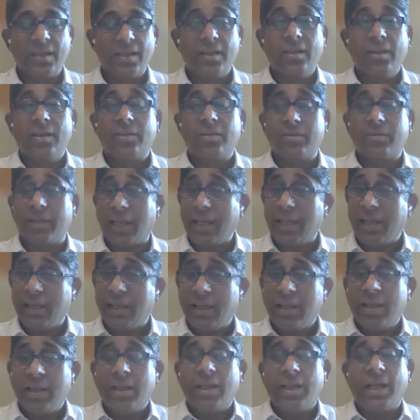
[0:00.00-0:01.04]
Today,
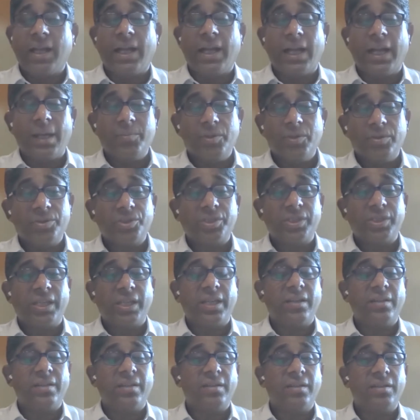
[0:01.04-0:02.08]
I'm going to
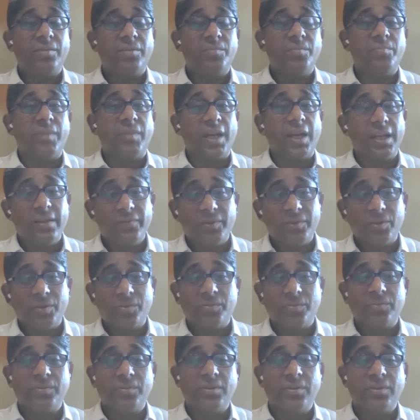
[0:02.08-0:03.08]
share my view